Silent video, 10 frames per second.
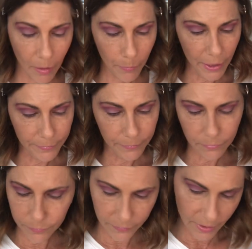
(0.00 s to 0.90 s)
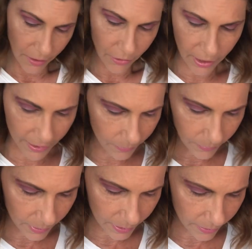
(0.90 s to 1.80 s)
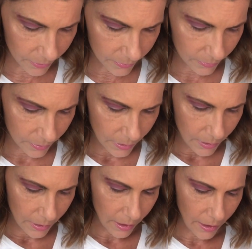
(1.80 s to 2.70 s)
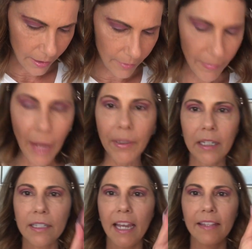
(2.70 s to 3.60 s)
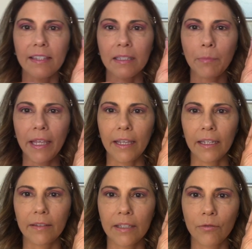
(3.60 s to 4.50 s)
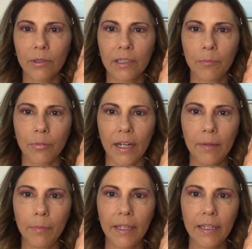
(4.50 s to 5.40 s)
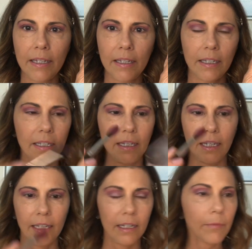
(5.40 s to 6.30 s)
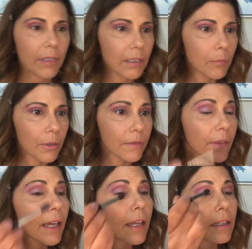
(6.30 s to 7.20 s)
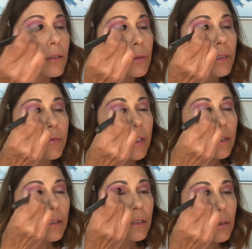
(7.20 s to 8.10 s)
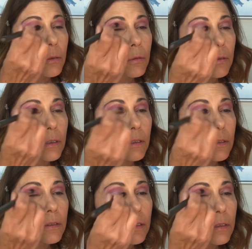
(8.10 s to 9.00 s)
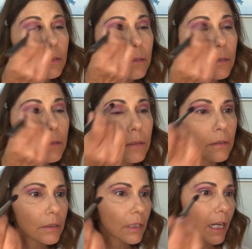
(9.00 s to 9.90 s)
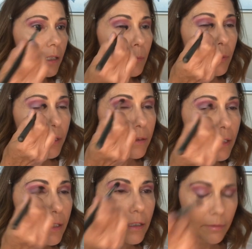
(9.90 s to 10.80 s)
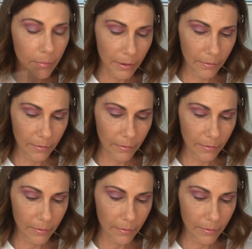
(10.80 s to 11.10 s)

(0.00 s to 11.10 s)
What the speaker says: But let's try it, what the hell. I'm going to take this pink, this really bright pink, and I'm going to put that sort of in the corners. Kind of brighten that up.